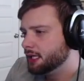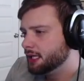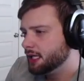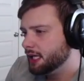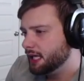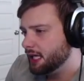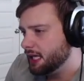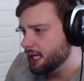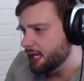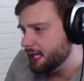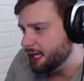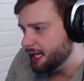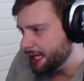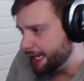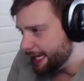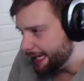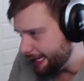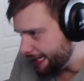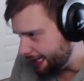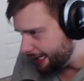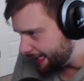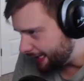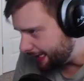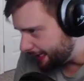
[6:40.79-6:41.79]

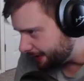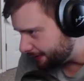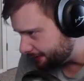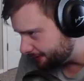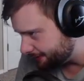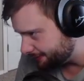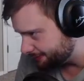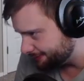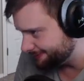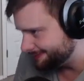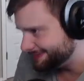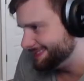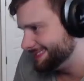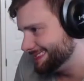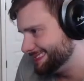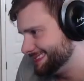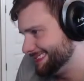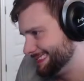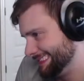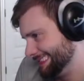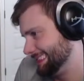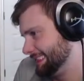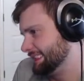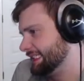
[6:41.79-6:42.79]

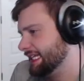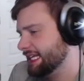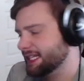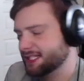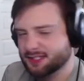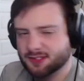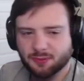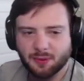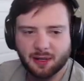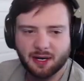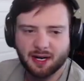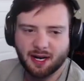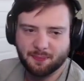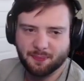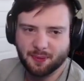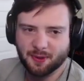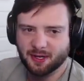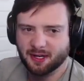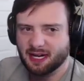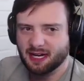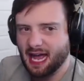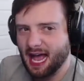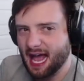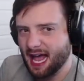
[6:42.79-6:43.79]
This is where I put
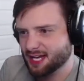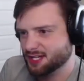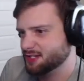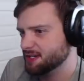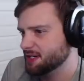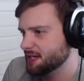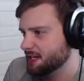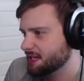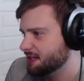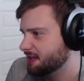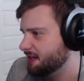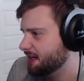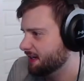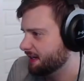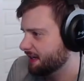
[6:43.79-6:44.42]
an asterisk on,